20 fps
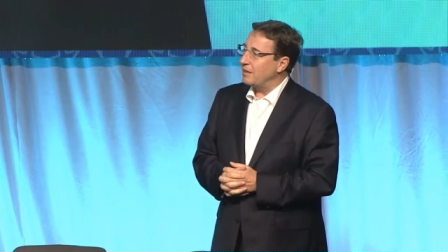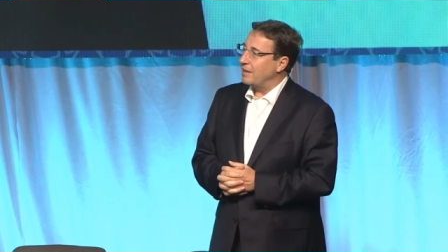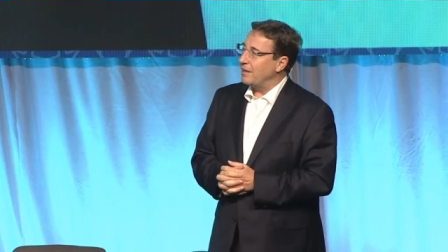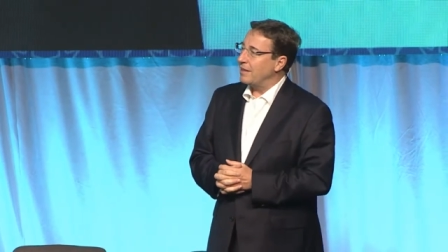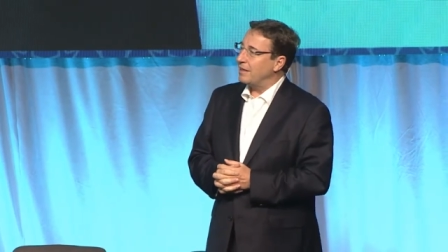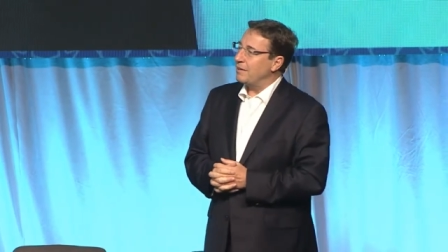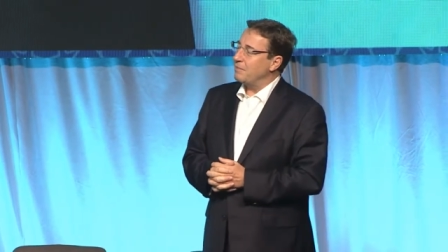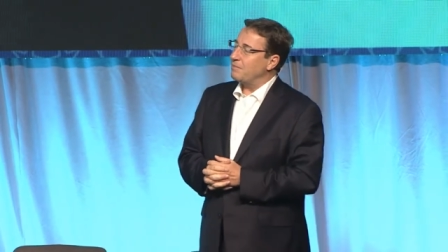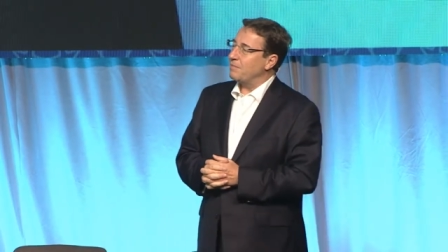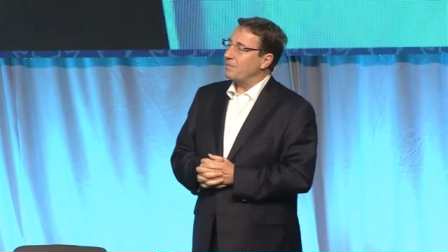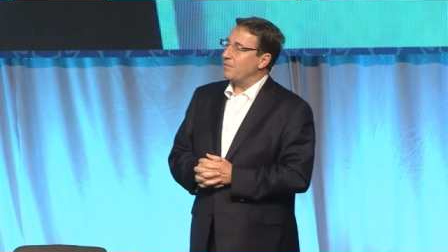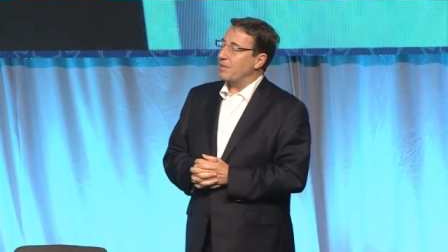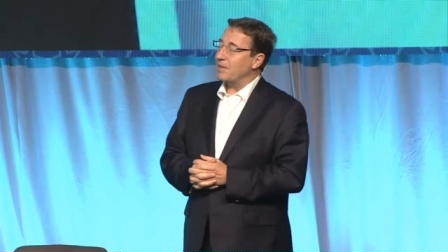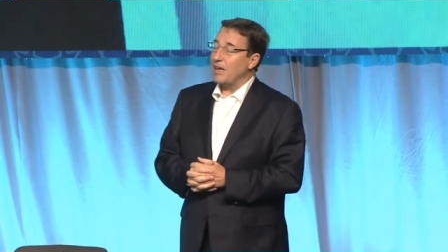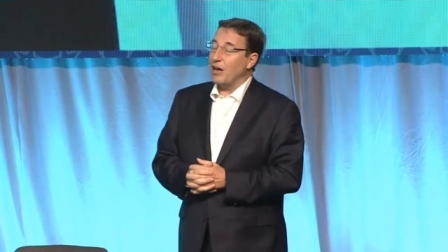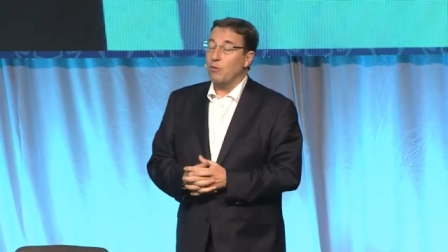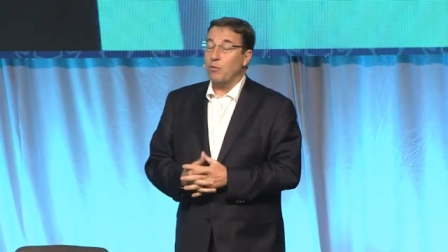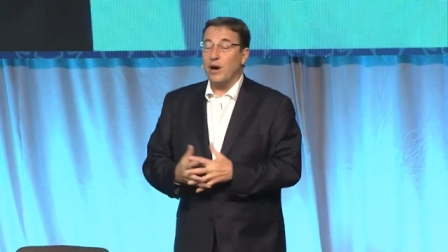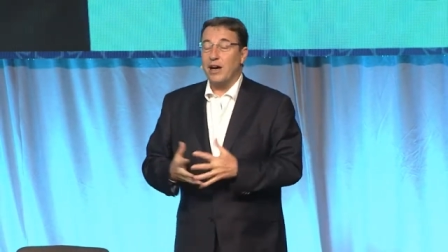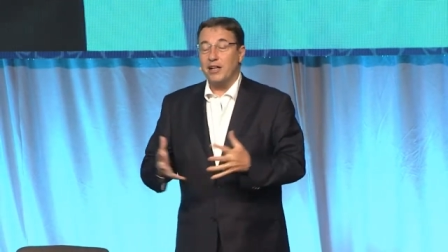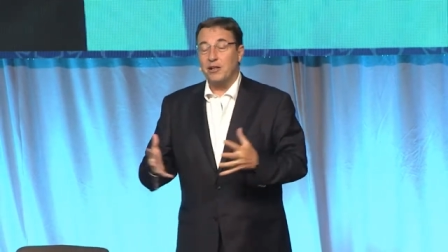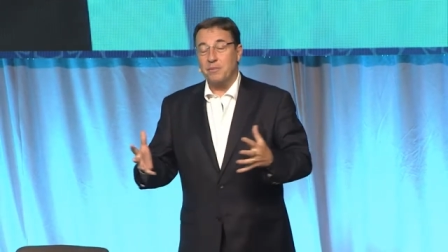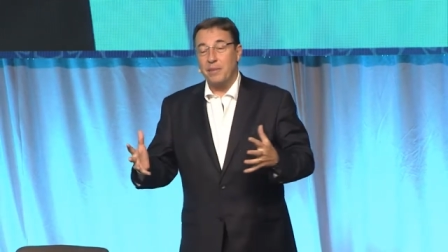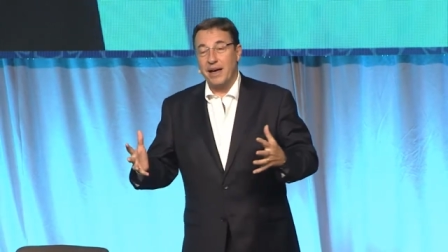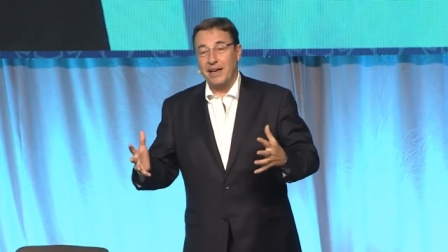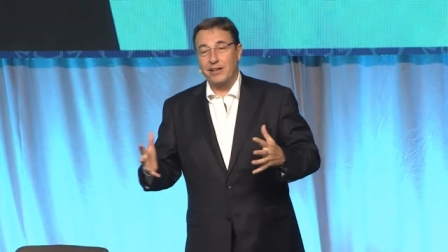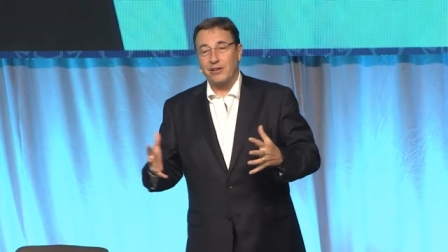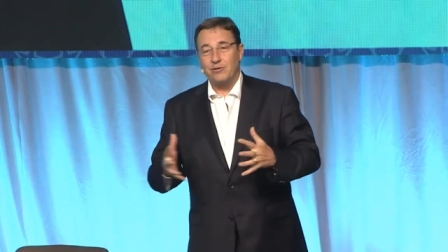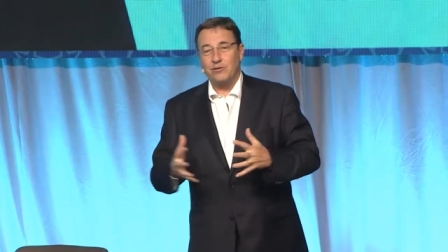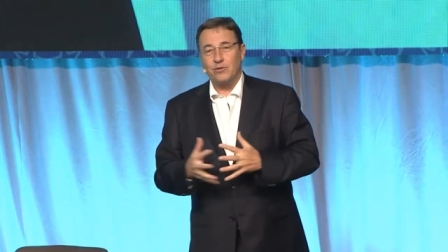a while
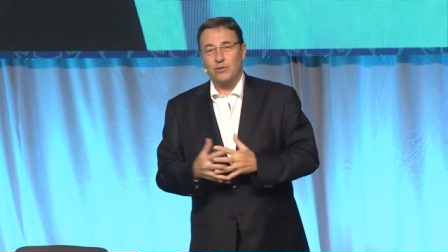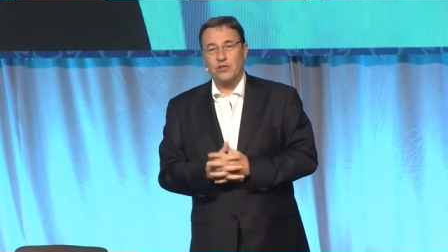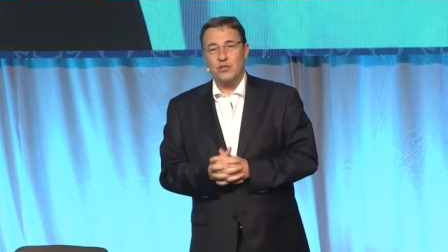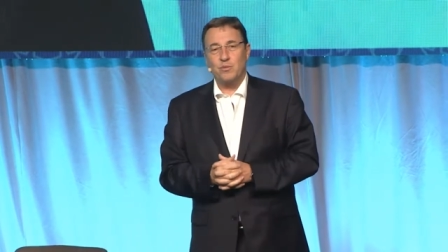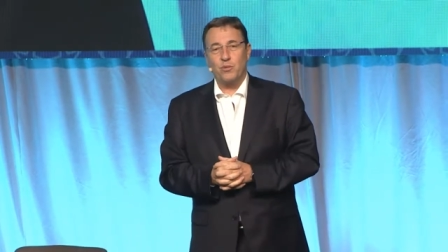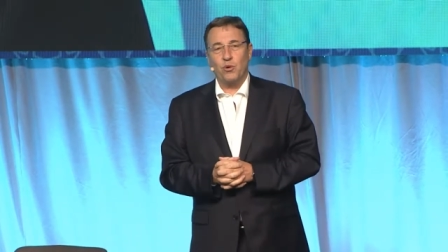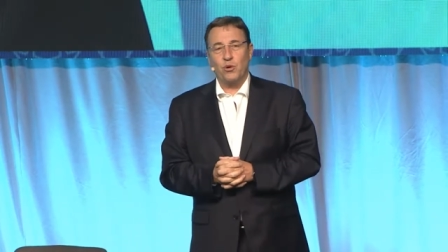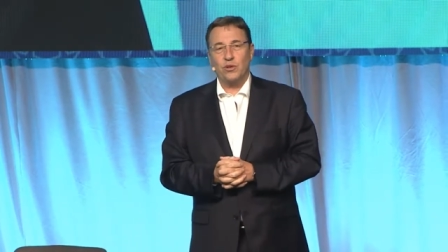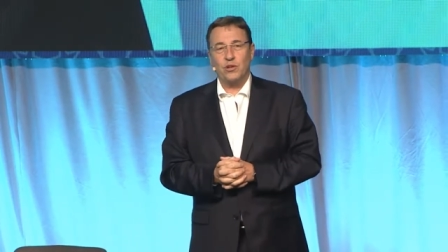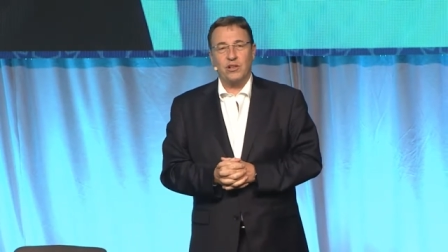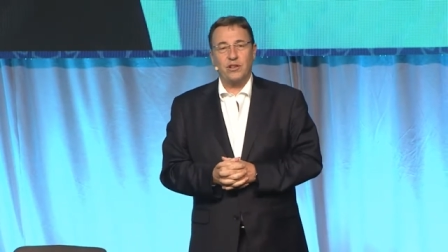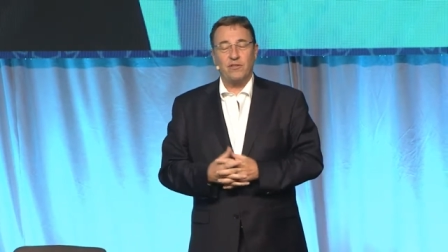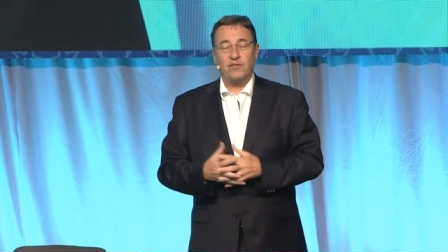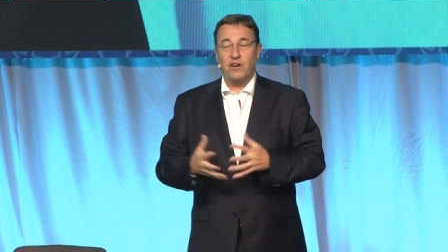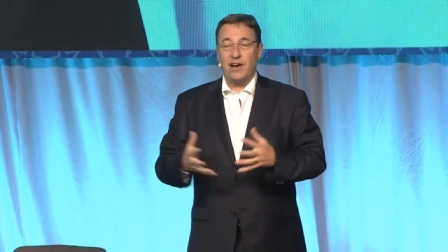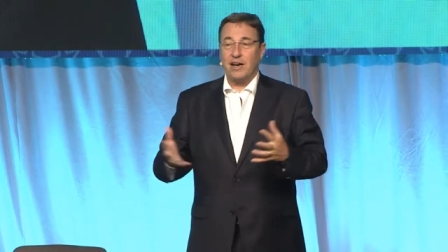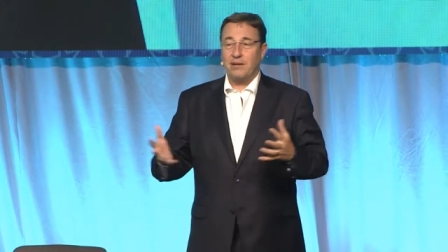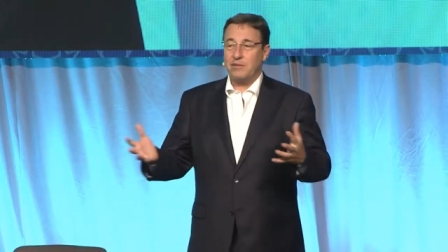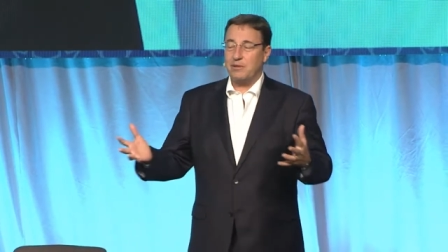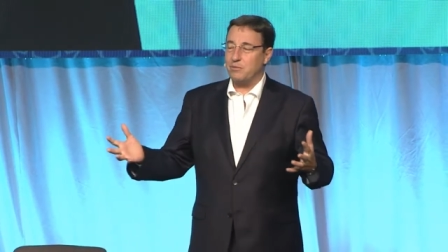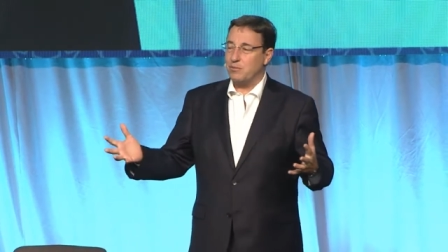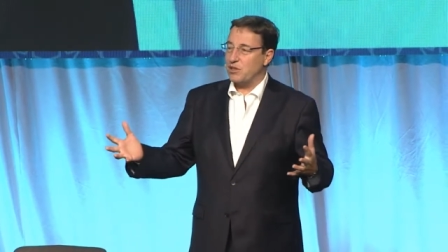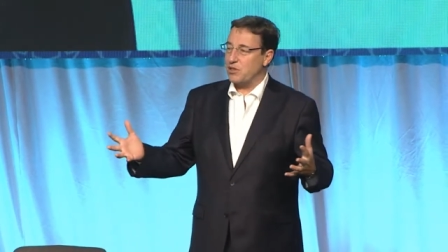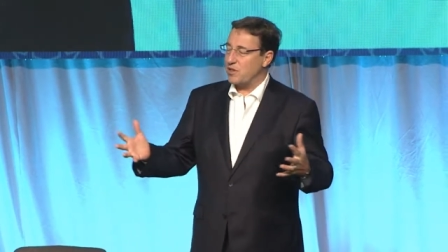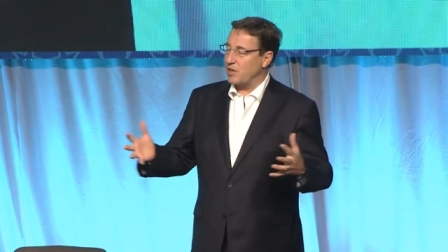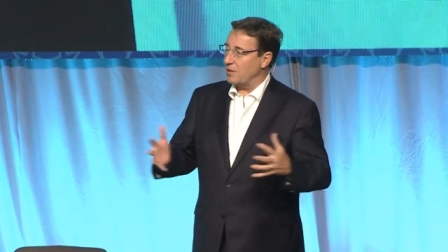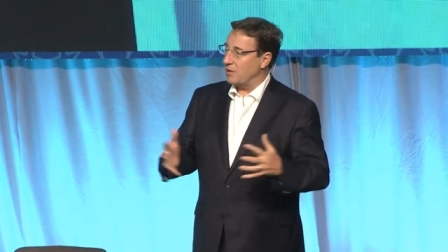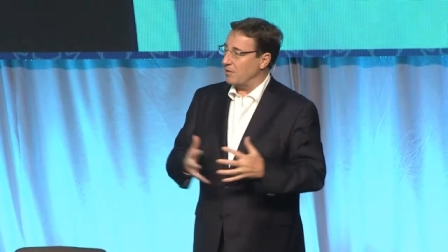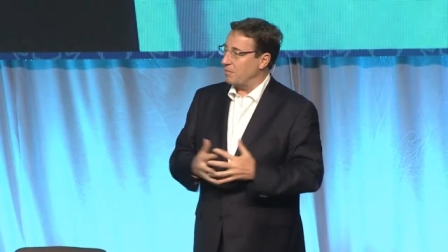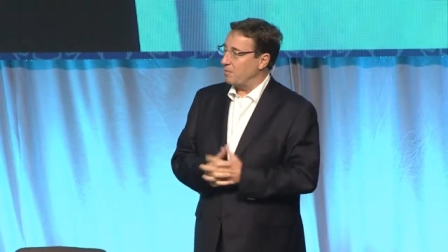back was born on a farm in
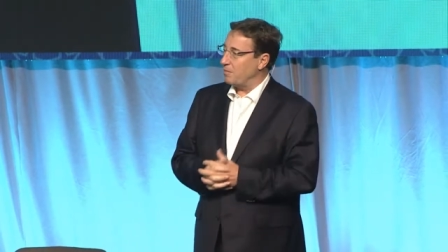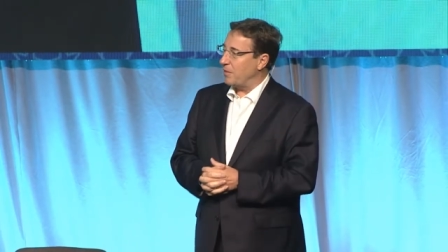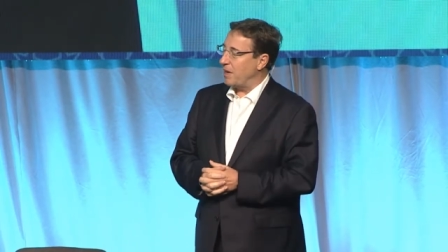Brazil.